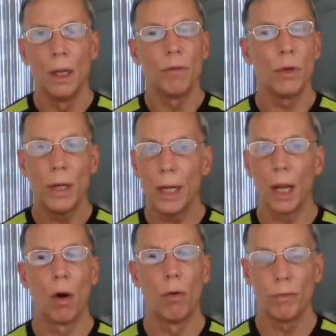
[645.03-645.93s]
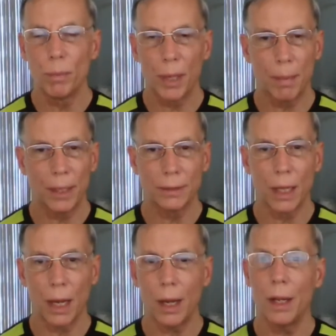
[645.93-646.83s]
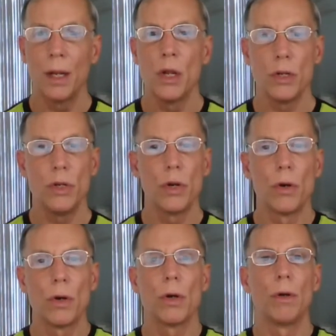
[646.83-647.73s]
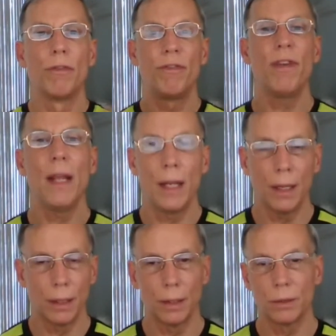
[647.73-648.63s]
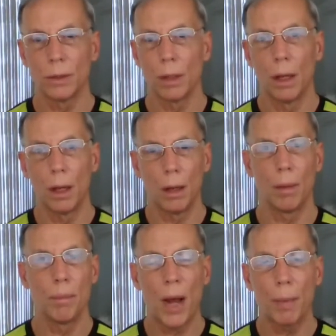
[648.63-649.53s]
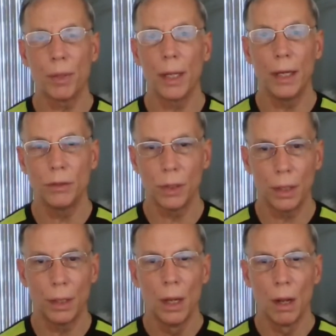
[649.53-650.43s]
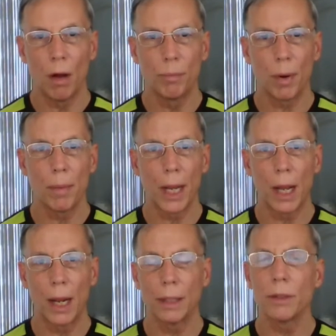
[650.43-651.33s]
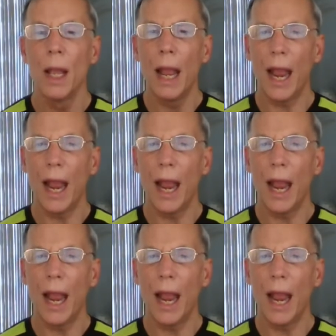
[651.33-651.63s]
If you're eating a whole food plant based diet, you're feeding this uh, population of probiotics.